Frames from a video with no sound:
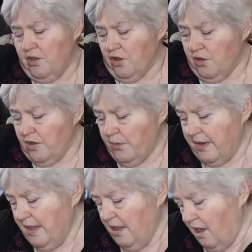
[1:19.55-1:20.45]
church
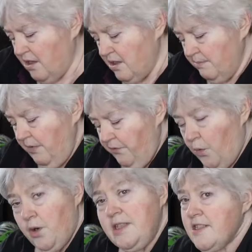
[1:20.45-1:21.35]
with the auction
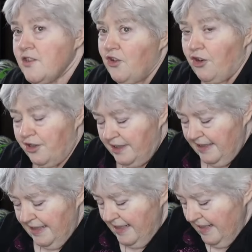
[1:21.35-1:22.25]
before it started.
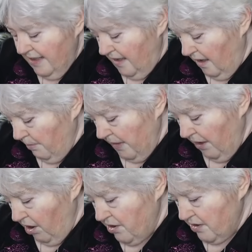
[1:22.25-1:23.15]
Um, the
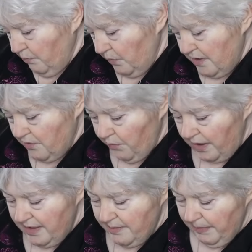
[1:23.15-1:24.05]
auction was to
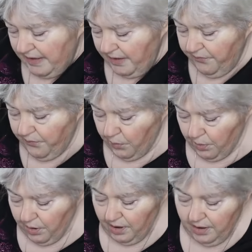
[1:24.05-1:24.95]
raise money
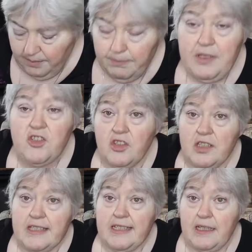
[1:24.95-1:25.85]
for a
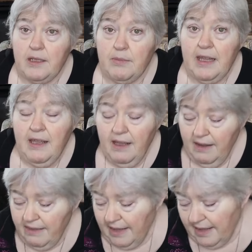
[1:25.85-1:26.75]
missions team
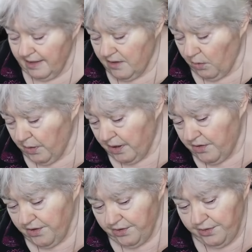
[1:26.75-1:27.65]
that is going
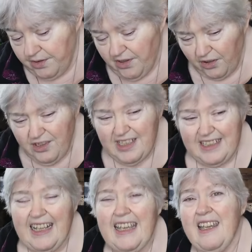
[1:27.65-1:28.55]
to
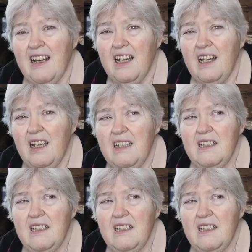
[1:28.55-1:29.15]
Sartaneja,